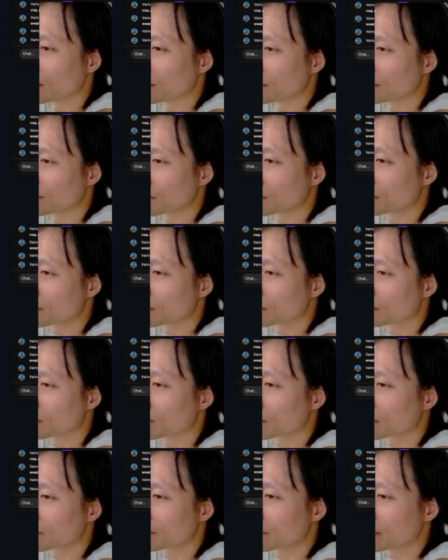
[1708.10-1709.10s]

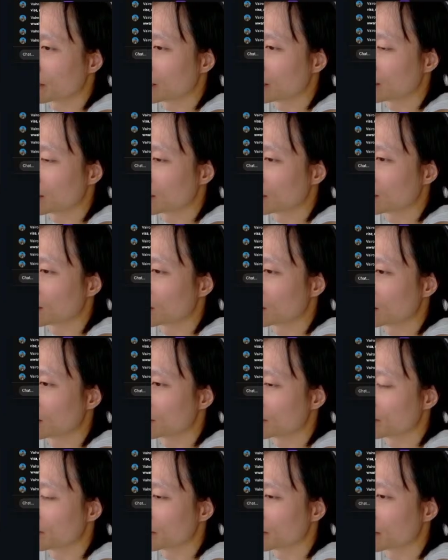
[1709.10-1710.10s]
Purple, green,
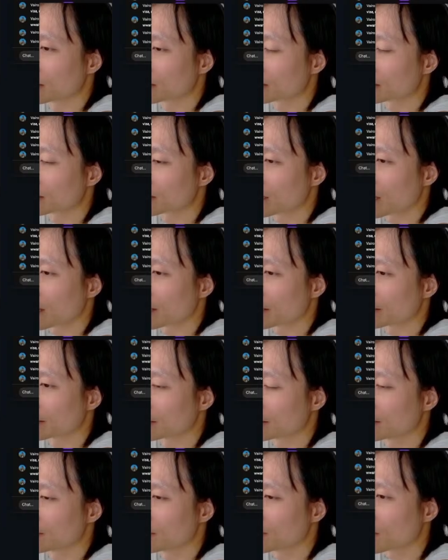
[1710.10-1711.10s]
pink,
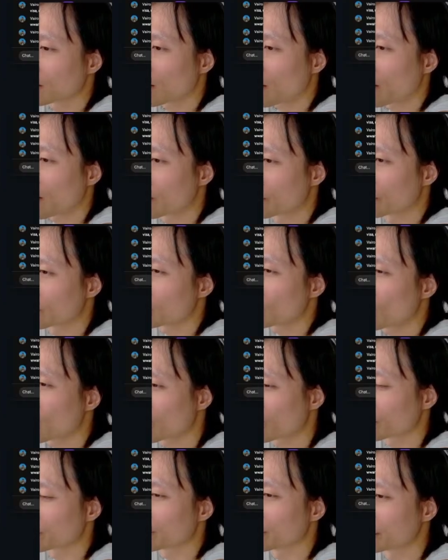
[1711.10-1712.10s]
cyan. What do you
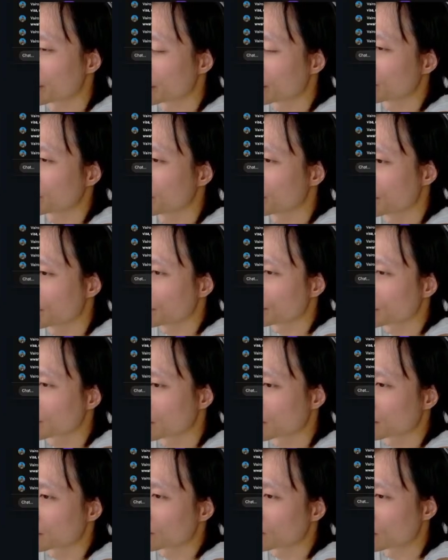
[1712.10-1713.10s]
want for this?
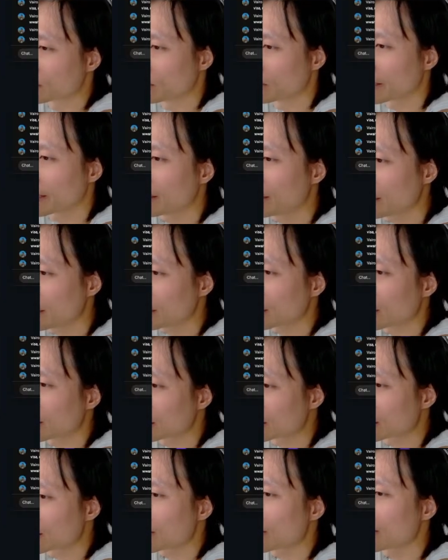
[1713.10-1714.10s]
For planning, I'd
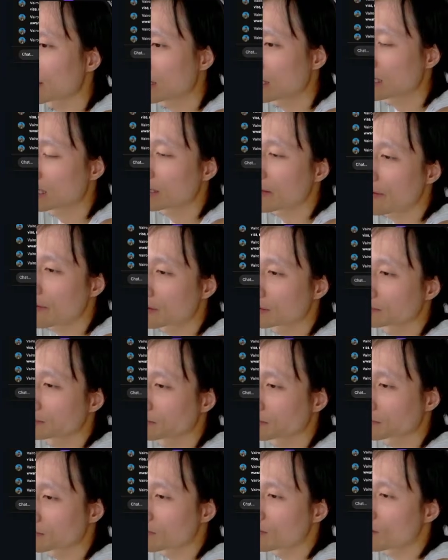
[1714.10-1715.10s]
say
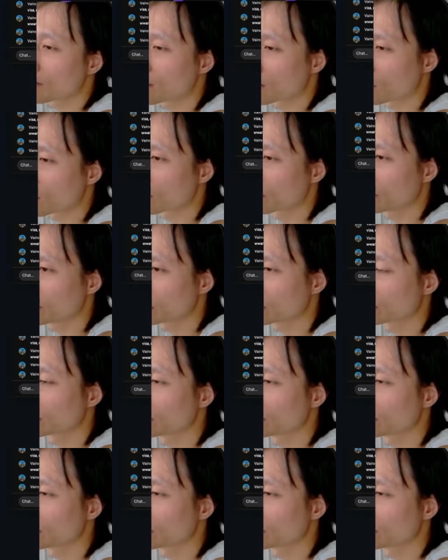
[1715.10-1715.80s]
orange.